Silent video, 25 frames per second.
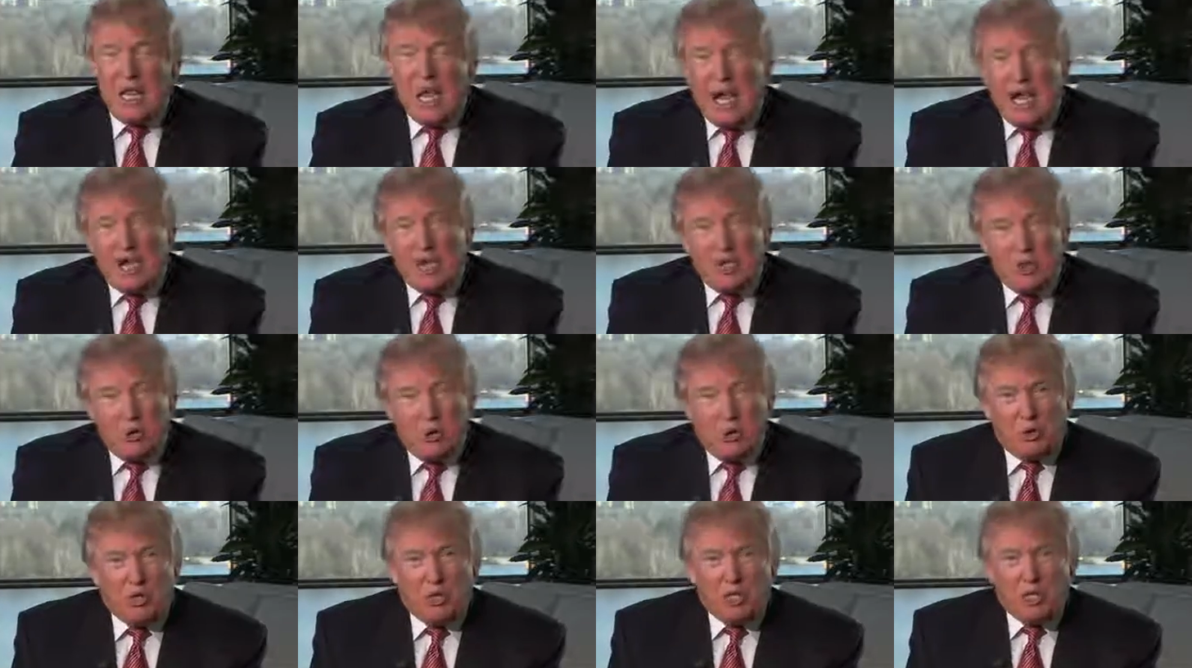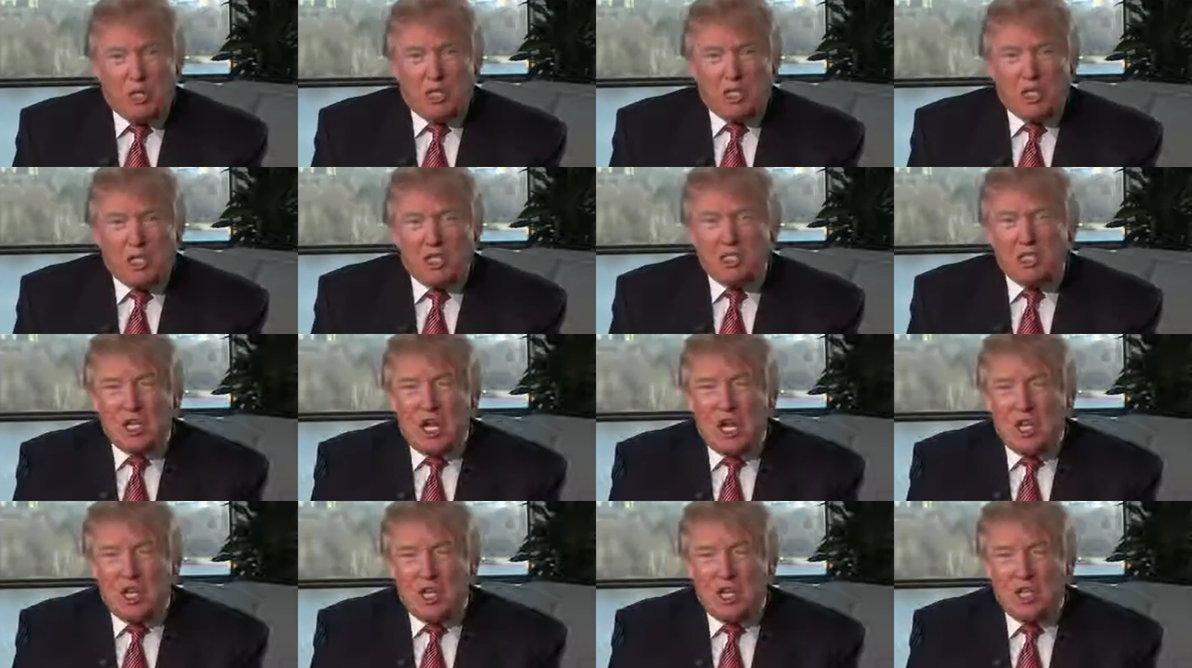I do think
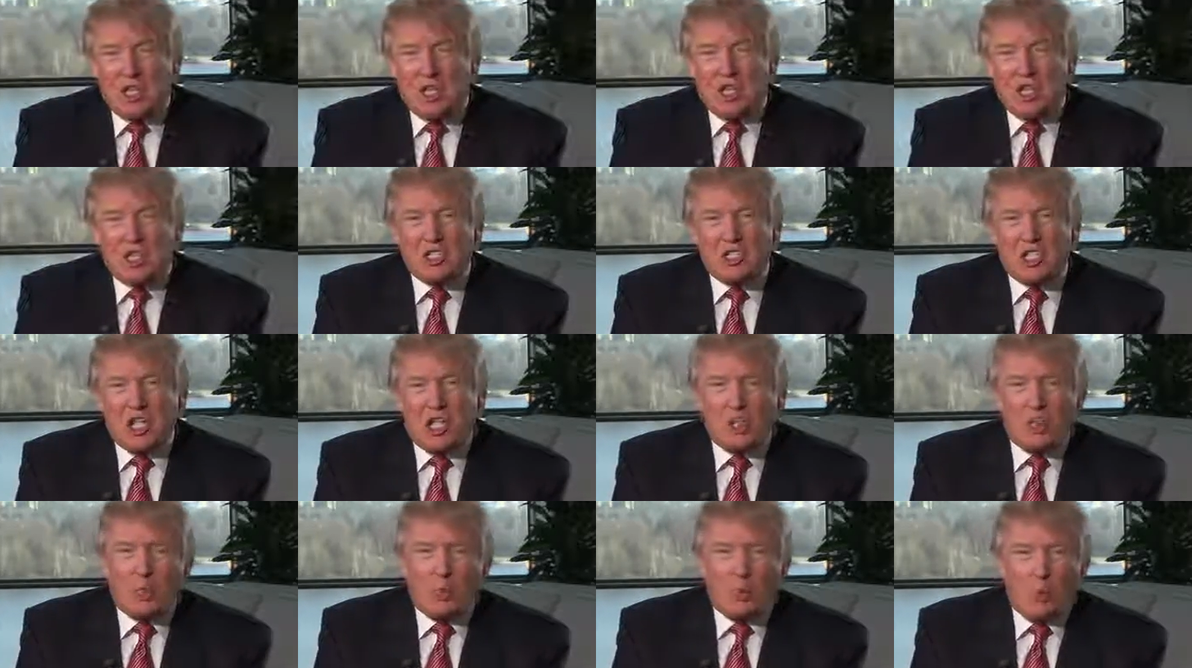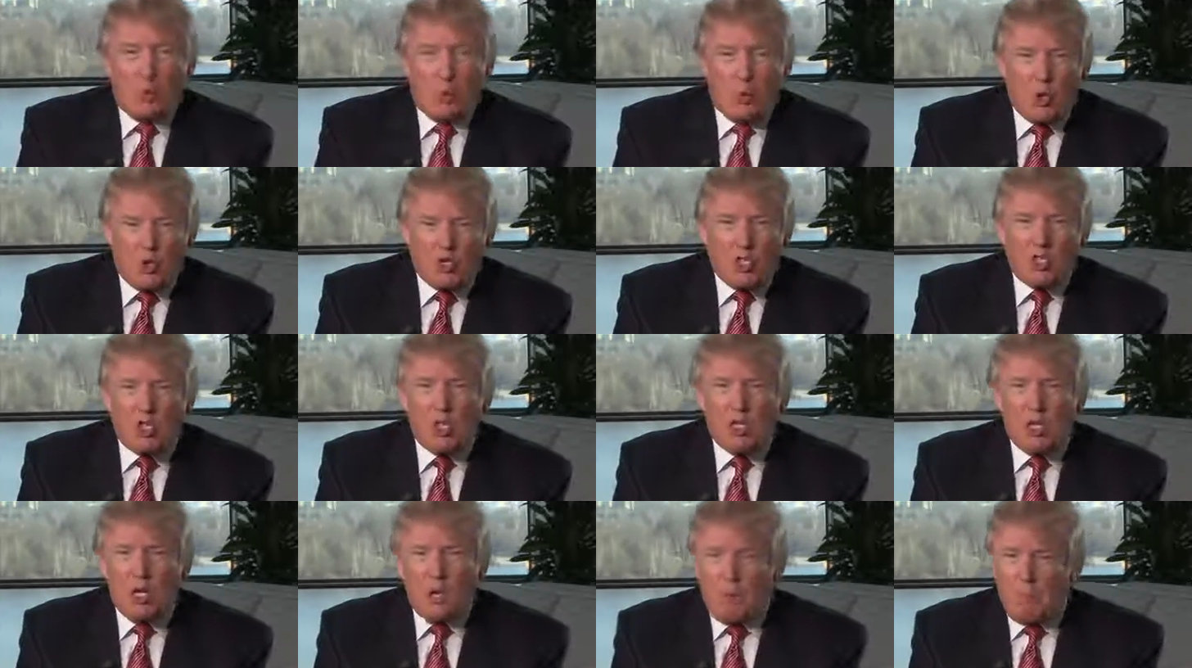this. I think that's had the
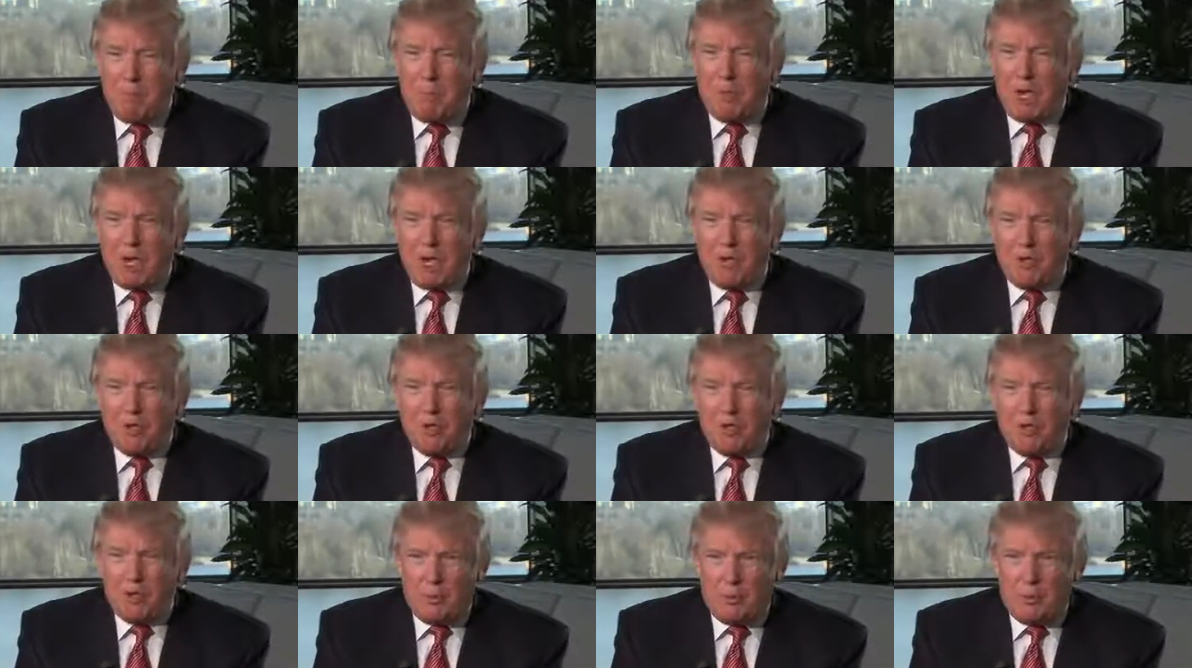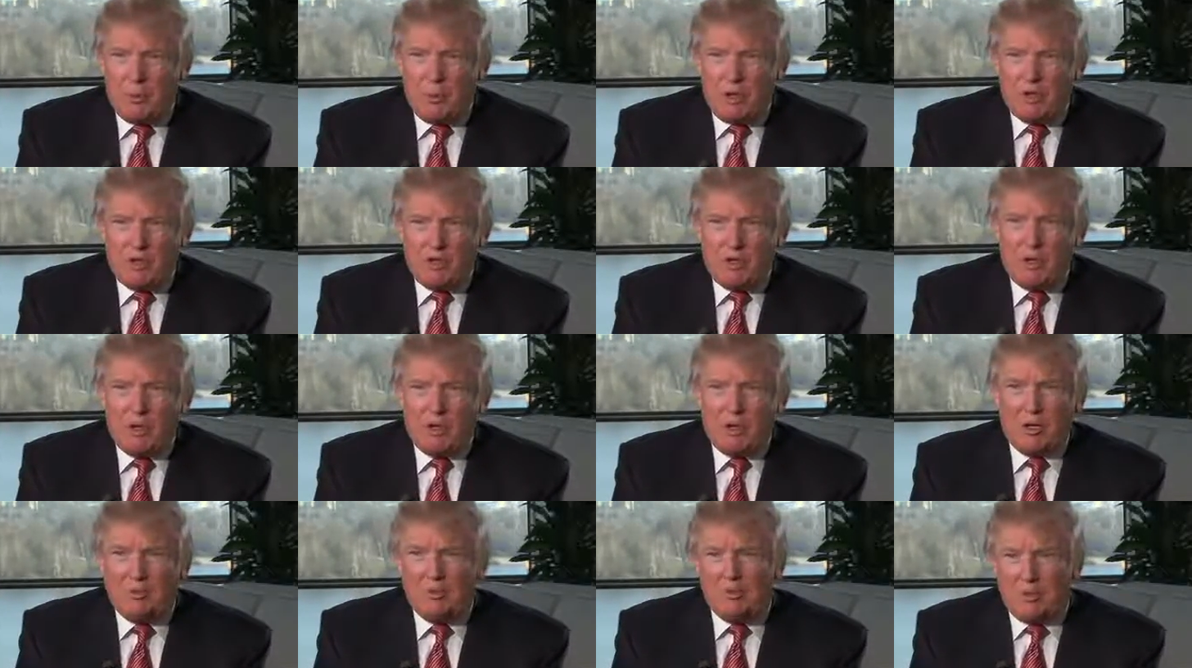worst impact on the
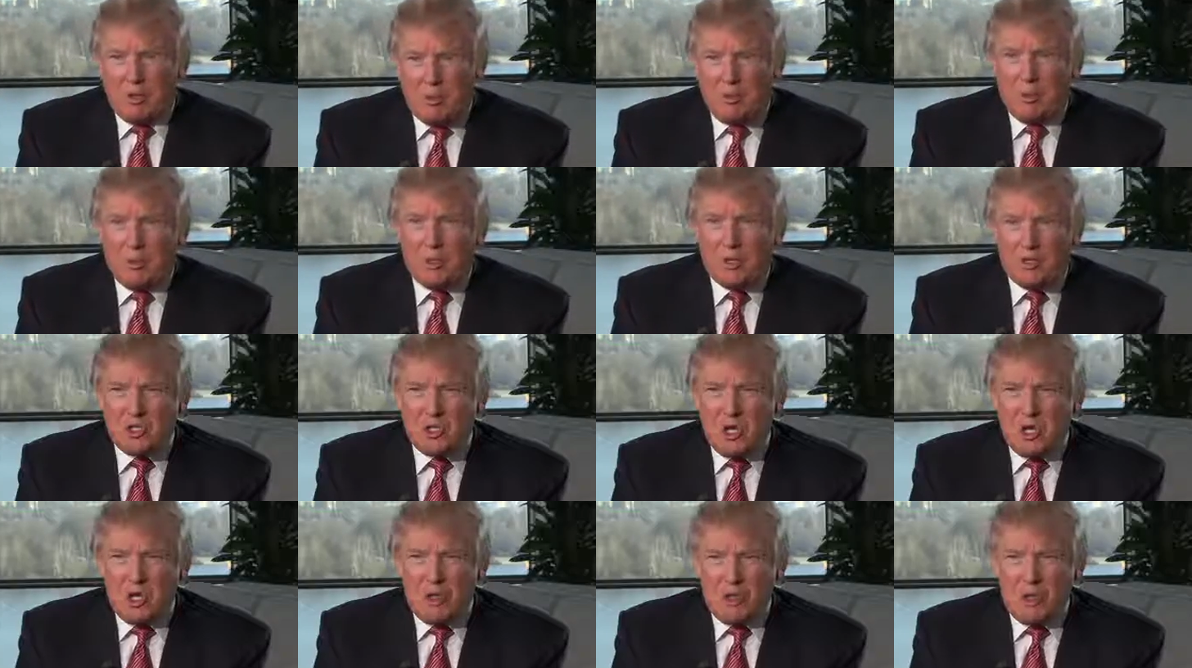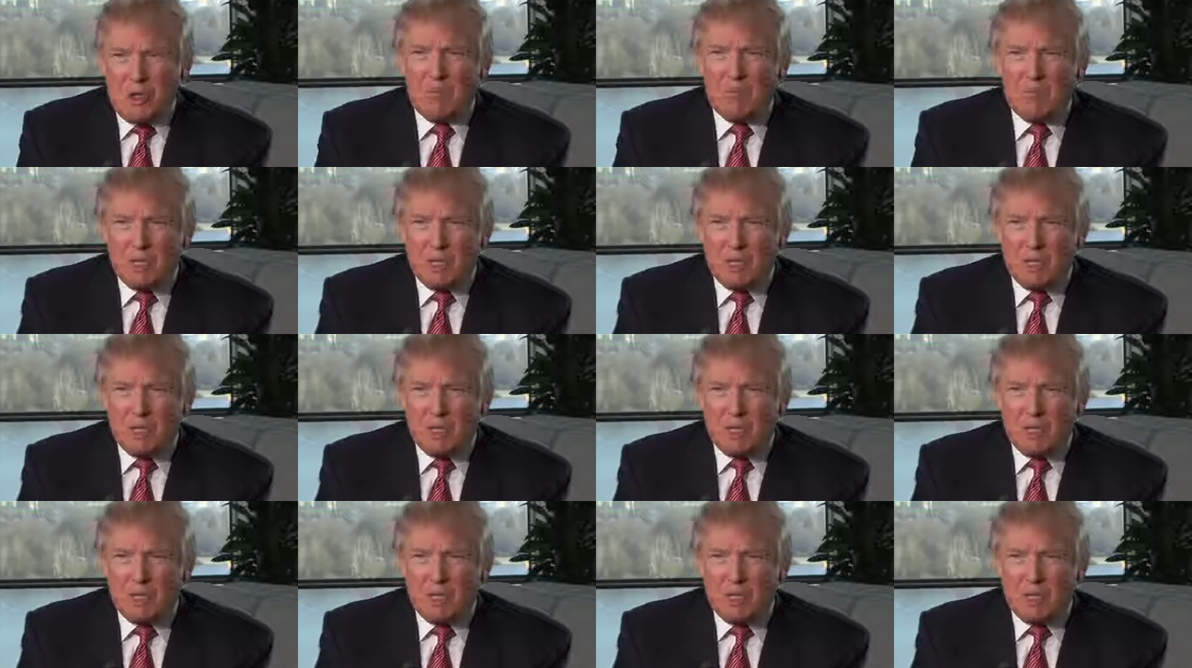president of almost anything.